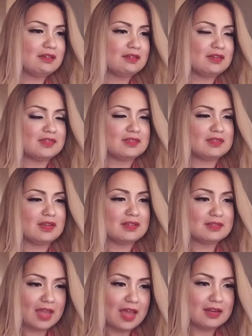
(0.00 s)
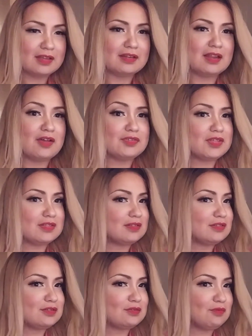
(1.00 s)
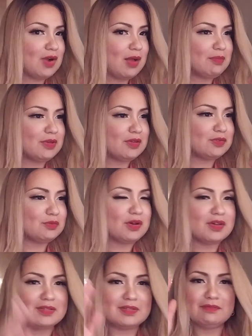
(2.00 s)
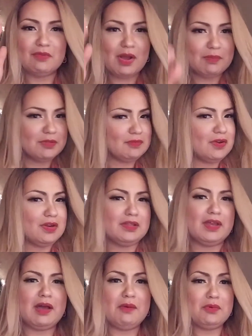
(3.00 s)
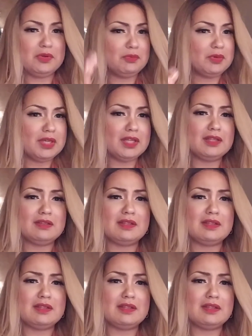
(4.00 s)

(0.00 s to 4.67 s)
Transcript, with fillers: because uh, Danny now says it to Robbie as well because Robbie's very like I want to win.